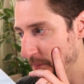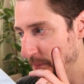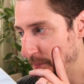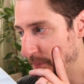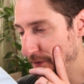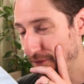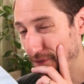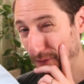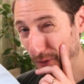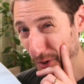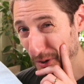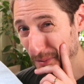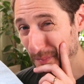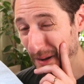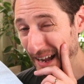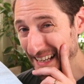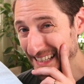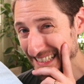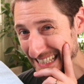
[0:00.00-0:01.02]
Before
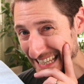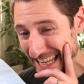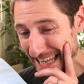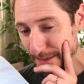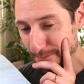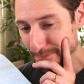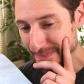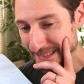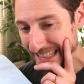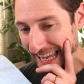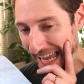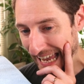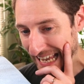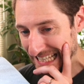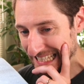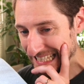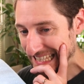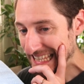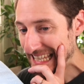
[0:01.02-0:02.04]
my team
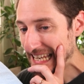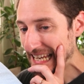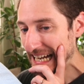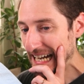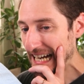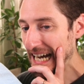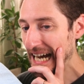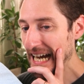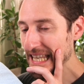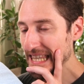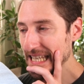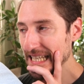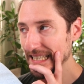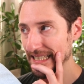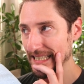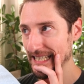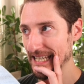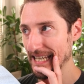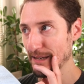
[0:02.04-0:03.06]
guess, the other
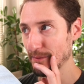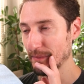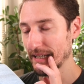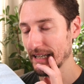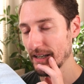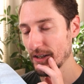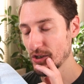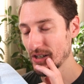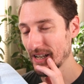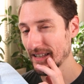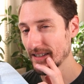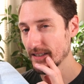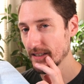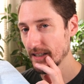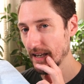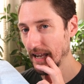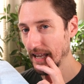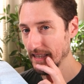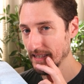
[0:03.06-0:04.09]
team get a chance
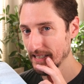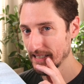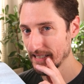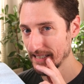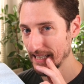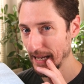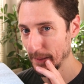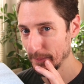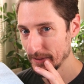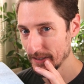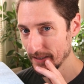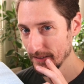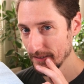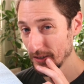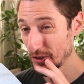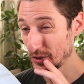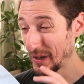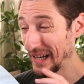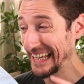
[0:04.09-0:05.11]
to intercept,
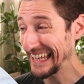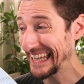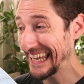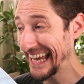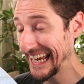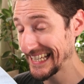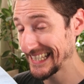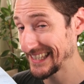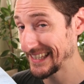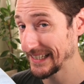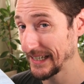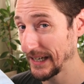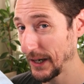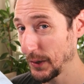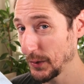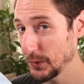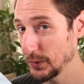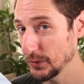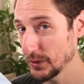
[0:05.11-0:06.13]
to try and guess the
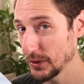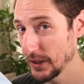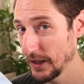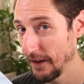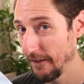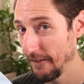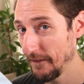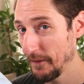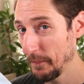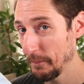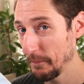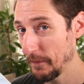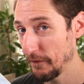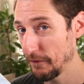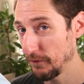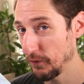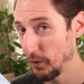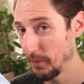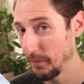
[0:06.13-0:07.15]
code
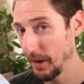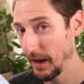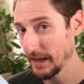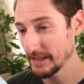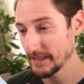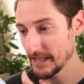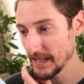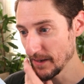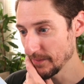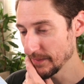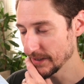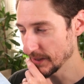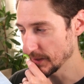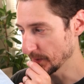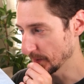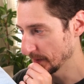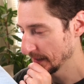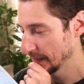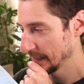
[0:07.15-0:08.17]
before my team
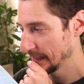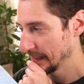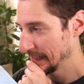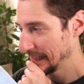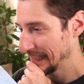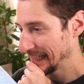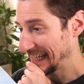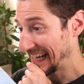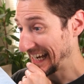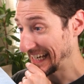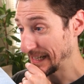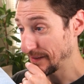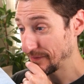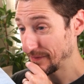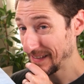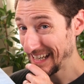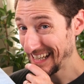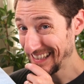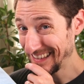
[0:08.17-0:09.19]
do. And
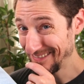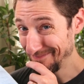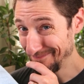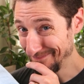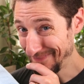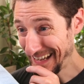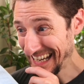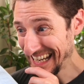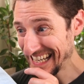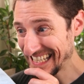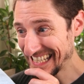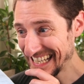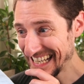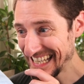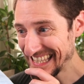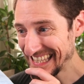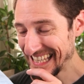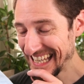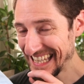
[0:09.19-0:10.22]
if they manage
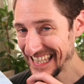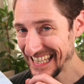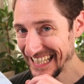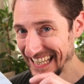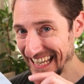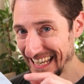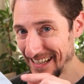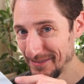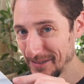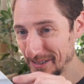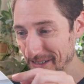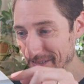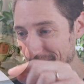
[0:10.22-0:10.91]
it, then they get one